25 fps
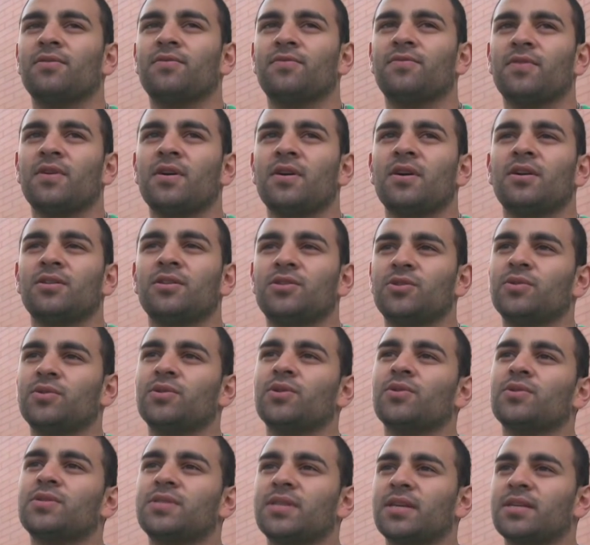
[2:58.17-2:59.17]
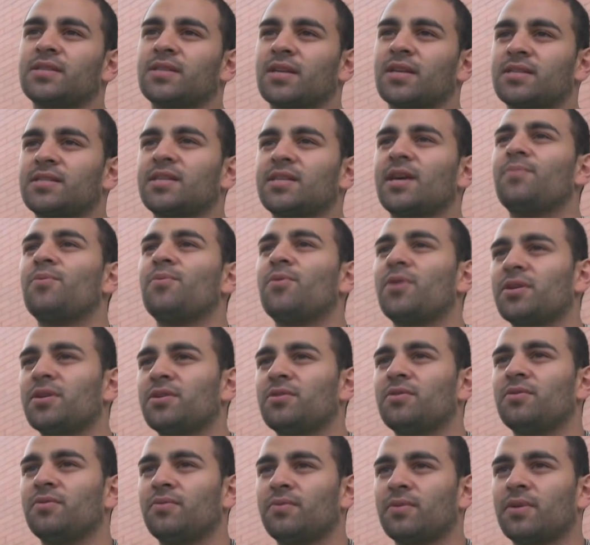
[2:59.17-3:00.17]
of doing those things that separate
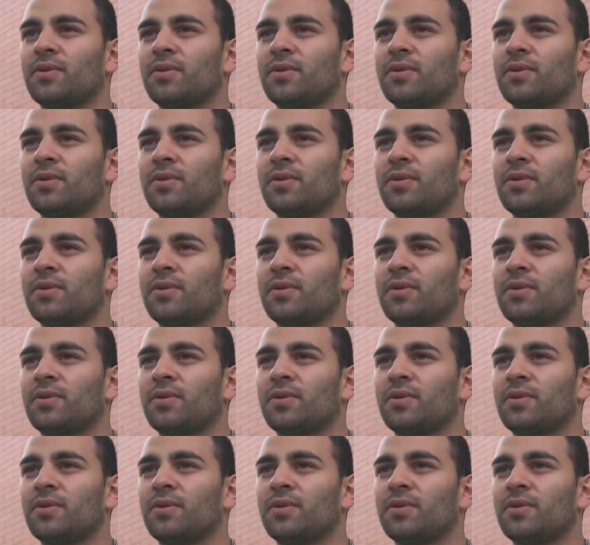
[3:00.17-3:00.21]
you